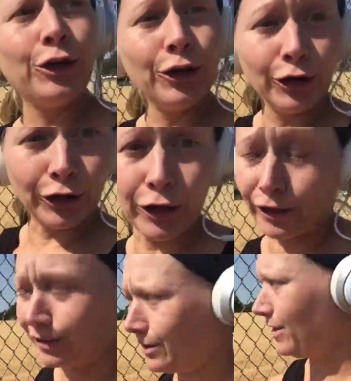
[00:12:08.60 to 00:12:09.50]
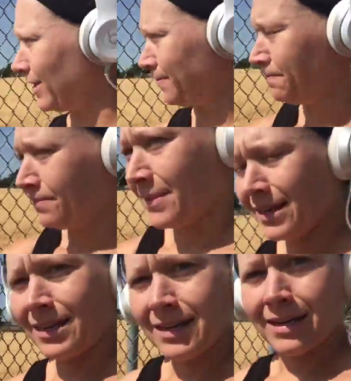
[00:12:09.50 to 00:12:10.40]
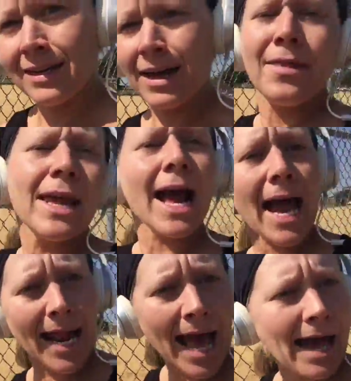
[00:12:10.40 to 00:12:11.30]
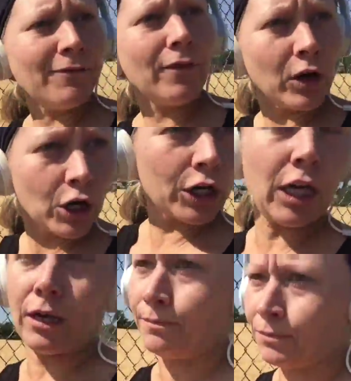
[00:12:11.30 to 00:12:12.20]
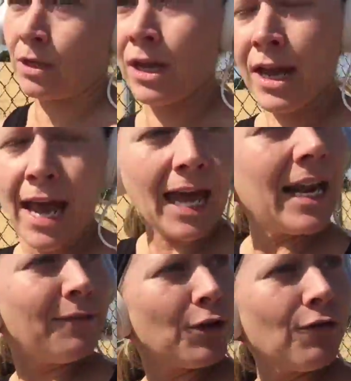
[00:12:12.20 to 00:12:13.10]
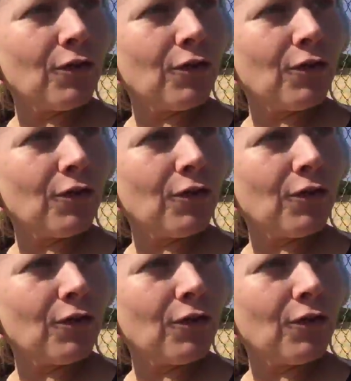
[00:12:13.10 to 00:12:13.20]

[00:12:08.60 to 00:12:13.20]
good. And then I ate half of a cookie. And if you're